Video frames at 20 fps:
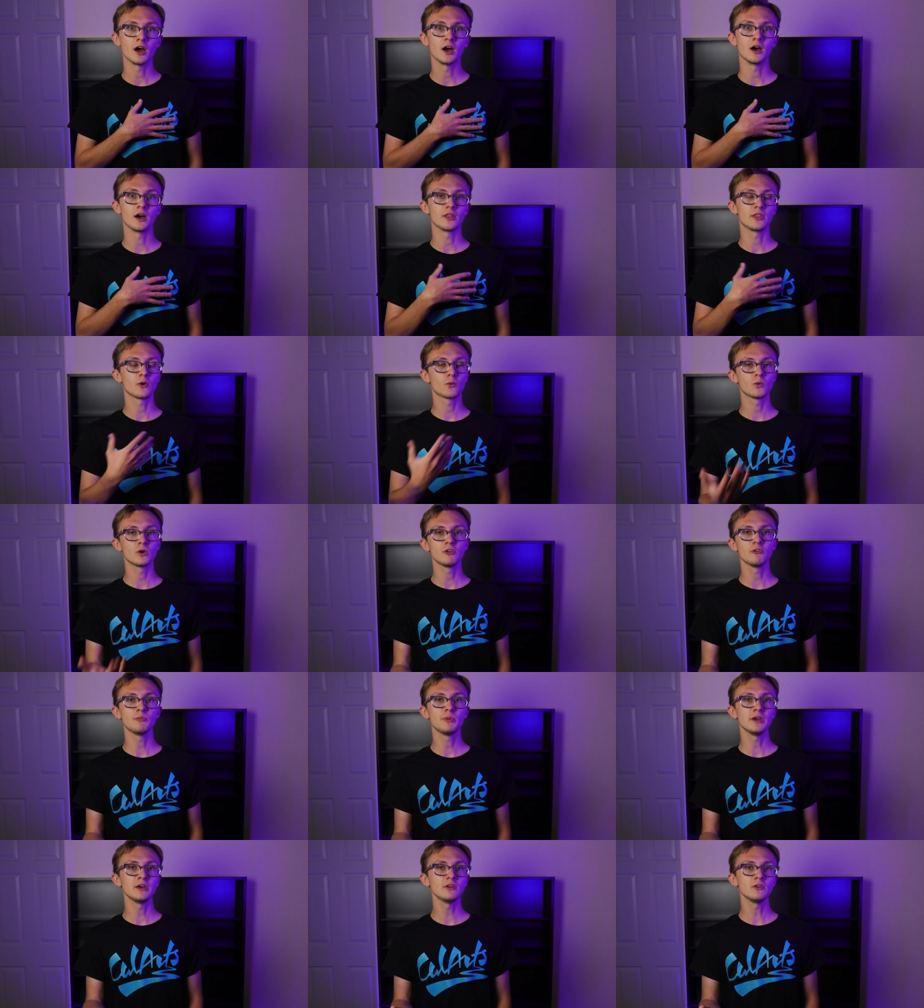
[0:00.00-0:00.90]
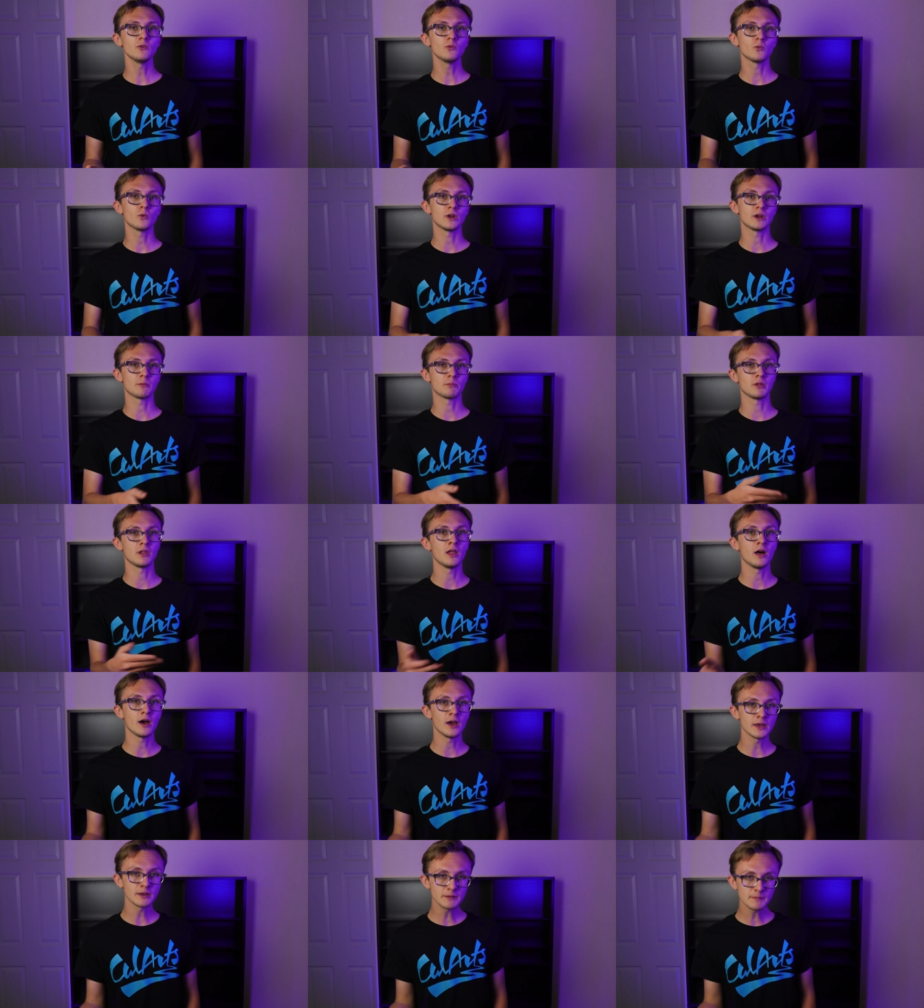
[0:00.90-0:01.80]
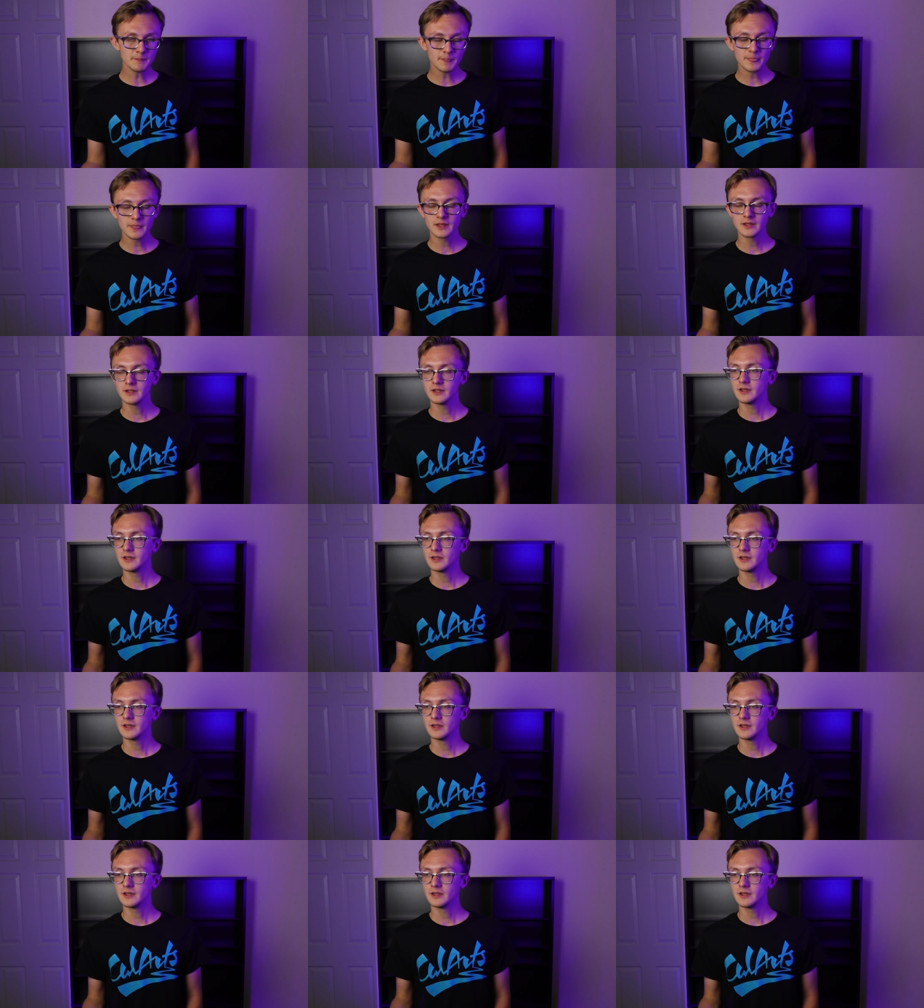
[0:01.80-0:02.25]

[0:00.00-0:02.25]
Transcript: uh, there would have been when applying